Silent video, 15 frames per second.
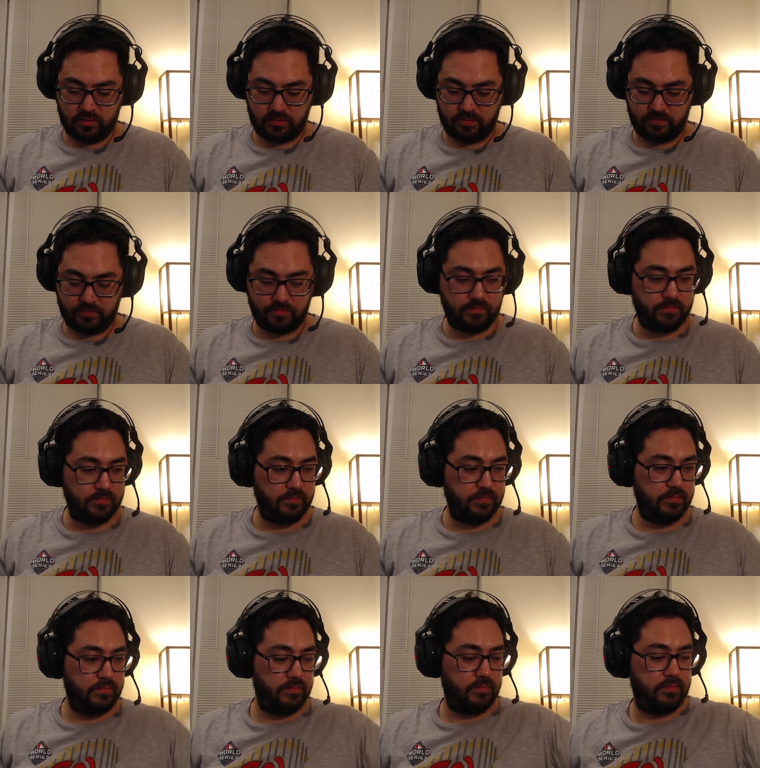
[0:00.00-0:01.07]

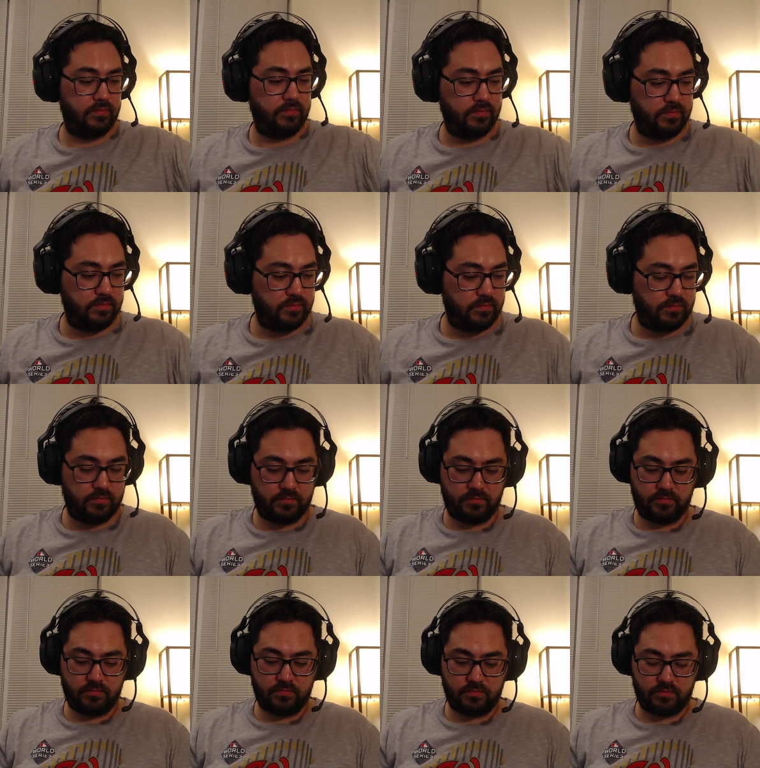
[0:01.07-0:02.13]

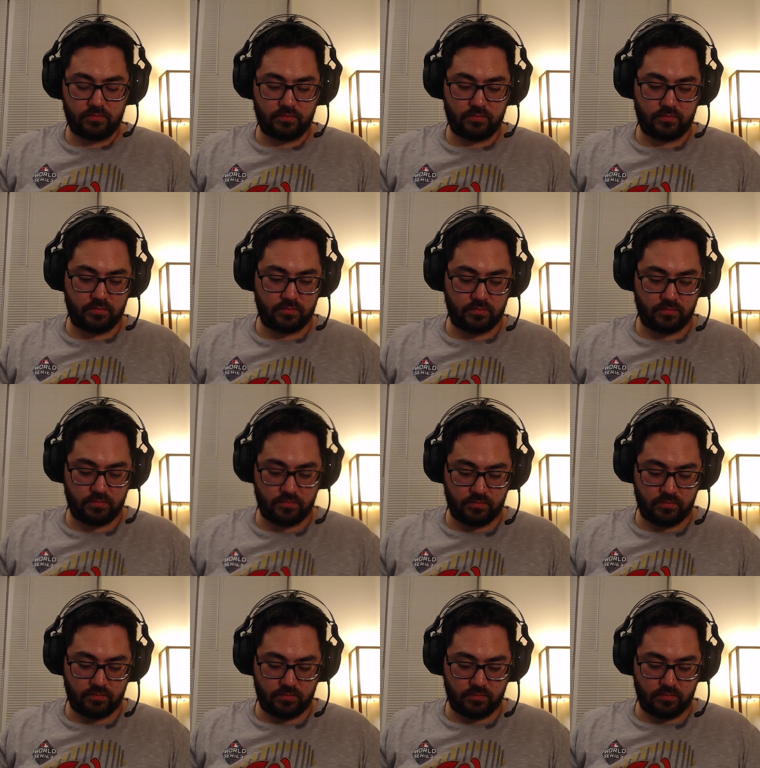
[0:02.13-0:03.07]
Nothing is said.